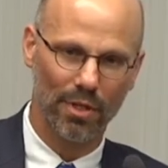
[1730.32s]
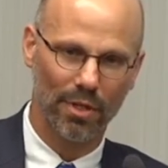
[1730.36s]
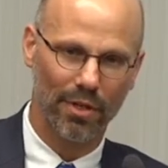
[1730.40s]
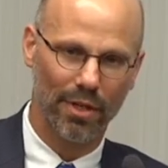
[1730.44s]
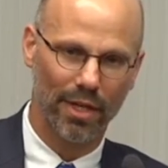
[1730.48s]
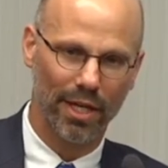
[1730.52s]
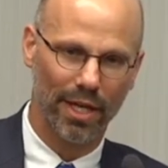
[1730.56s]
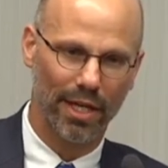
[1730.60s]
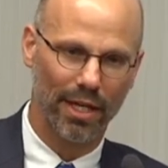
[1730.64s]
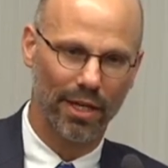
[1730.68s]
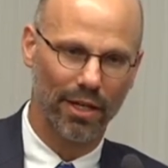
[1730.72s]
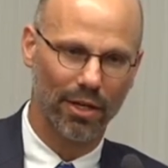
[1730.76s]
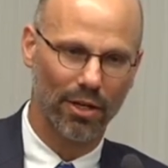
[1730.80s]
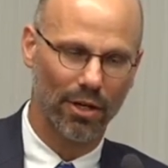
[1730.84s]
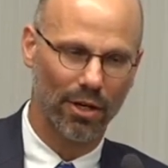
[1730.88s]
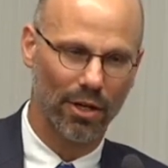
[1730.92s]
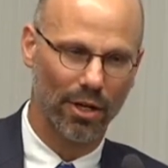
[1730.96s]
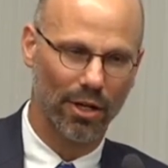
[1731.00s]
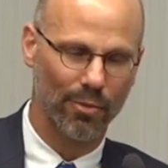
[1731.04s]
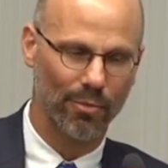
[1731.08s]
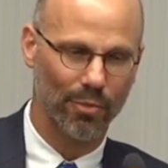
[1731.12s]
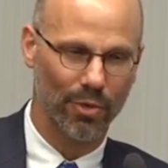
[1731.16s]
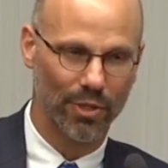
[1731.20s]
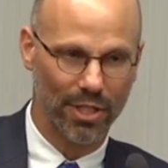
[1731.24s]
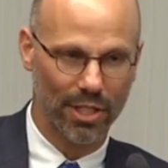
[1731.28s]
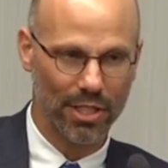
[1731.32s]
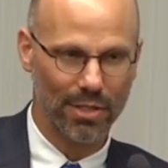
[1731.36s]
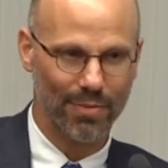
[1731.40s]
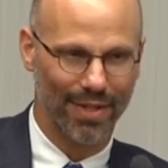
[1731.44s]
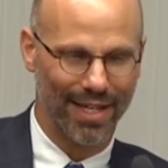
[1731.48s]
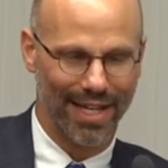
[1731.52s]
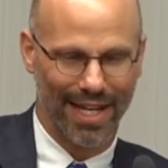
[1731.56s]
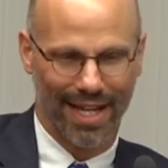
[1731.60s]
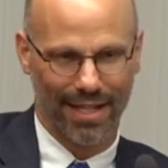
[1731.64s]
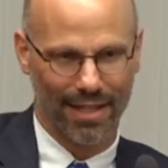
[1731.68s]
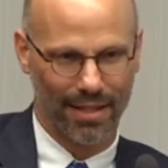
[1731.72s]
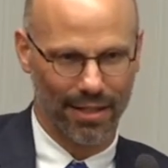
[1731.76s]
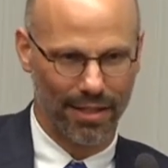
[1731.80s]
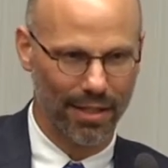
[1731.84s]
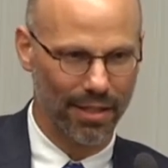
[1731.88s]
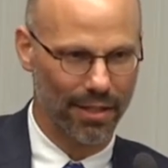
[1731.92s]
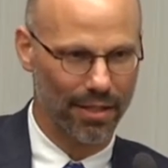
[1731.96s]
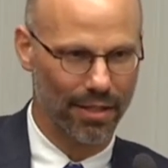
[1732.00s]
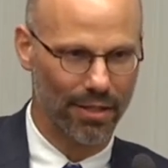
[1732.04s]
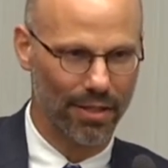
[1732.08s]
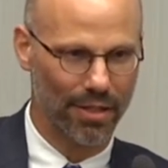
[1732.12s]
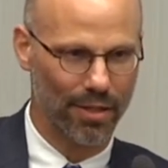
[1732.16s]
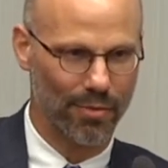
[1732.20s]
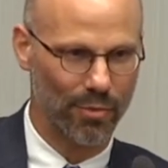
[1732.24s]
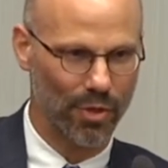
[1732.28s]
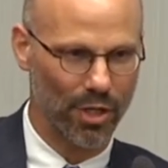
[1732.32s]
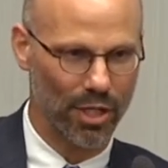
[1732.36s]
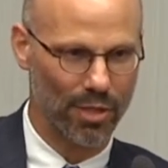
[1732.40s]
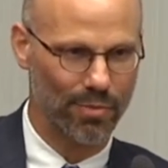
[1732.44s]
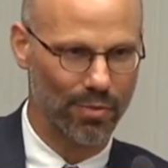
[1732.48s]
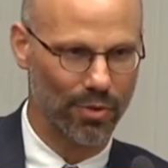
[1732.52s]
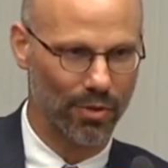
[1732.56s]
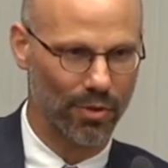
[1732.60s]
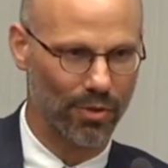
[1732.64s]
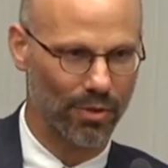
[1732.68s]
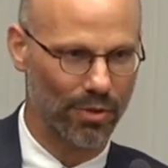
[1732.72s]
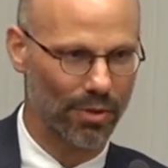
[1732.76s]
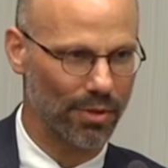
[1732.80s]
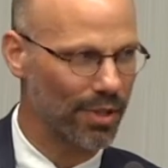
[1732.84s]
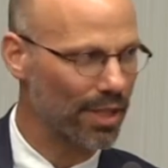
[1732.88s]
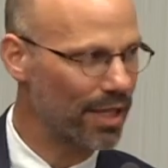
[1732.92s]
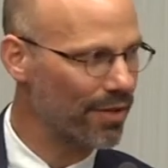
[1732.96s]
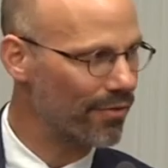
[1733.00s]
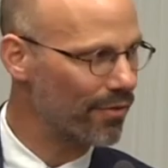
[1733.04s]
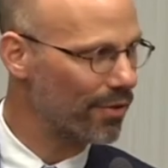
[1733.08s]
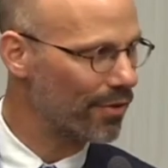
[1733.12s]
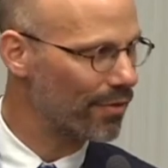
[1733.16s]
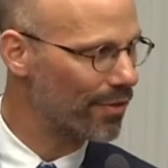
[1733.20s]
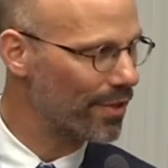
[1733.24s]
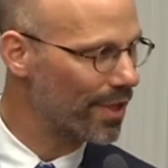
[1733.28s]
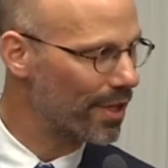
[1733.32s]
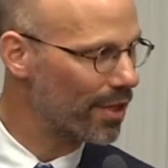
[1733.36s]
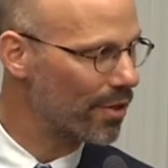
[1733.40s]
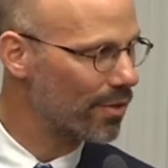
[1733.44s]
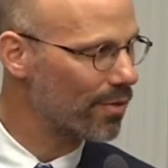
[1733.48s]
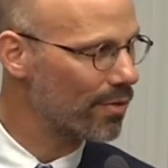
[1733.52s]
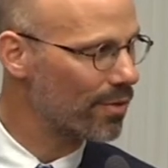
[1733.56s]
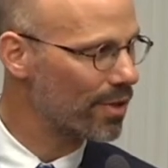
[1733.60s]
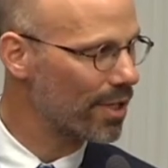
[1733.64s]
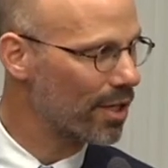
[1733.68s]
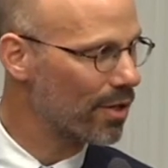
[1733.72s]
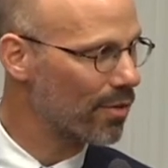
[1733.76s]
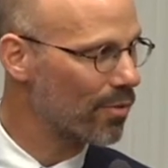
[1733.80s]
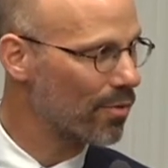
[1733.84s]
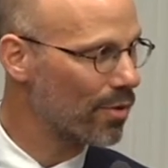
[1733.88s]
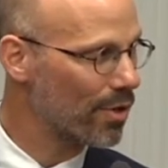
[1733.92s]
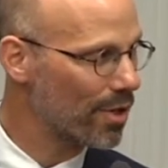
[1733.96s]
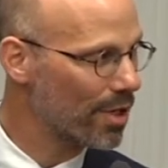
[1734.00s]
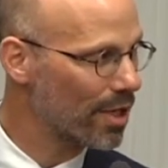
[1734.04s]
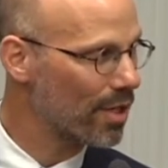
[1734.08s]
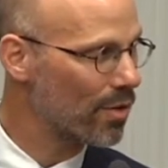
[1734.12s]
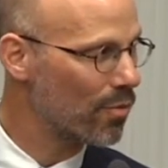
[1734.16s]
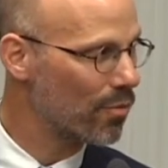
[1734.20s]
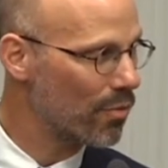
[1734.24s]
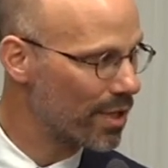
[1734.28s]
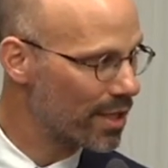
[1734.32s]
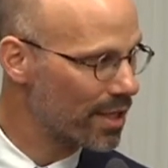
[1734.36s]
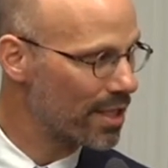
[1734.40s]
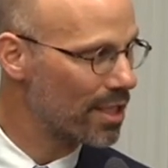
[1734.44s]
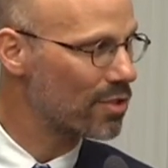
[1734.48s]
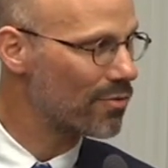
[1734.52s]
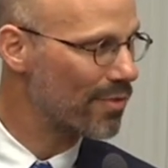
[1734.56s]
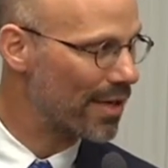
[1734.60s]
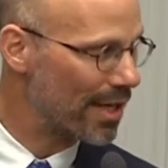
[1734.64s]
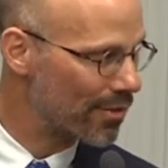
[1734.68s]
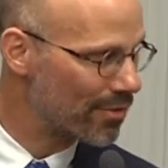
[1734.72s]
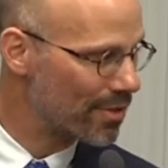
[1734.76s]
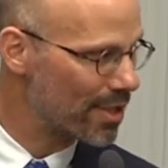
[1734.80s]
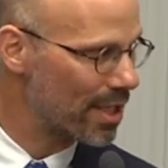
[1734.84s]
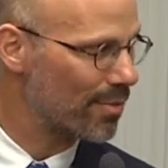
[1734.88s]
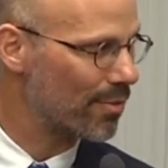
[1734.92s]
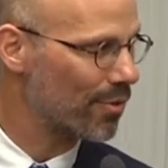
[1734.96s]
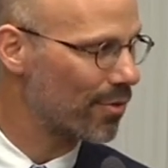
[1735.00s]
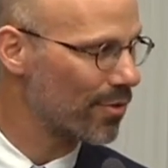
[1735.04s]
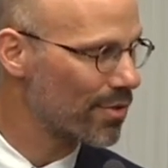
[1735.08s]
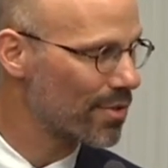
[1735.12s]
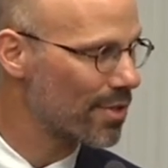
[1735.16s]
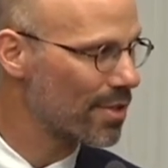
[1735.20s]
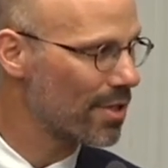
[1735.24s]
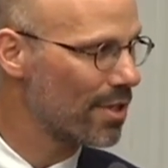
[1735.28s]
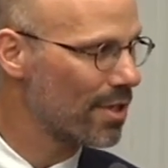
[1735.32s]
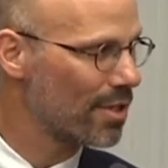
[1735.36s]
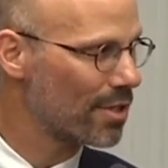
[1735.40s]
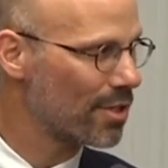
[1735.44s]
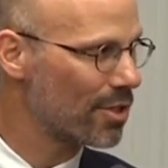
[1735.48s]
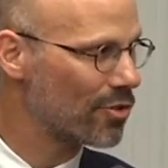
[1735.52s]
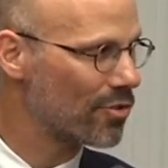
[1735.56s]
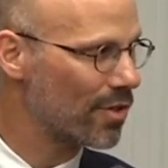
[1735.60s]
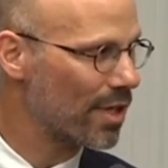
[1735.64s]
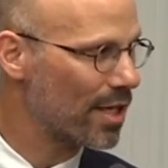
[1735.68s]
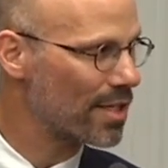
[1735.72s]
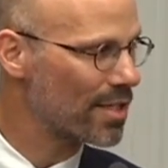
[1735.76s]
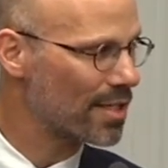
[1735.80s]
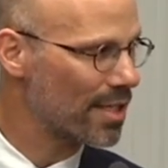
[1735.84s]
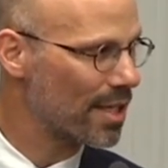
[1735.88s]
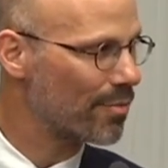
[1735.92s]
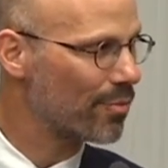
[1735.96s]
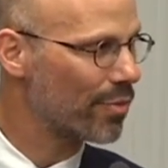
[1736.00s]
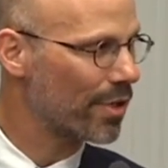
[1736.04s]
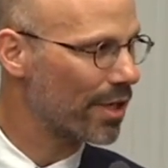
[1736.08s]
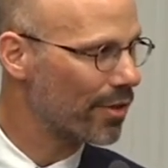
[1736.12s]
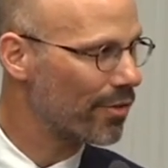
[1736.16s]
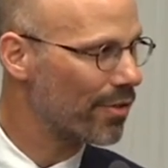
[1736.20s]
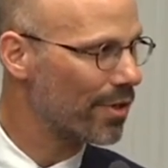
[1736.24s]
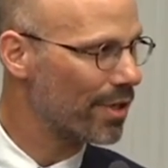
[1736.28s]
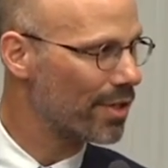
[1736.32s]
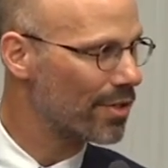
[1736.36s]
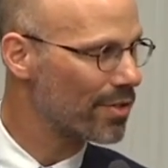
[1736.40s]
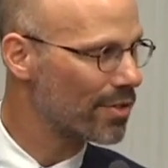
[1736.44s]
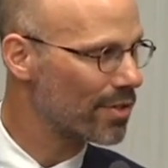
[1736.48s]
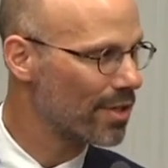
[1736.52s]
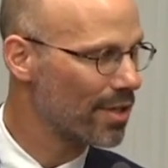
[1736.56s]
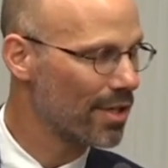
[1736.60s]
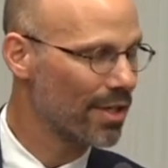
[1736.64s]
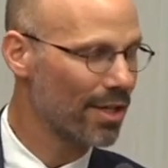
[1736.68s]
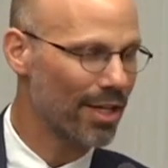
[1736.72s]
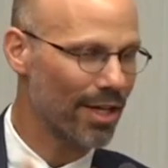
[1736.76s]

that are participant at the municipal level that are that are working with these roundtables to try to set priorities.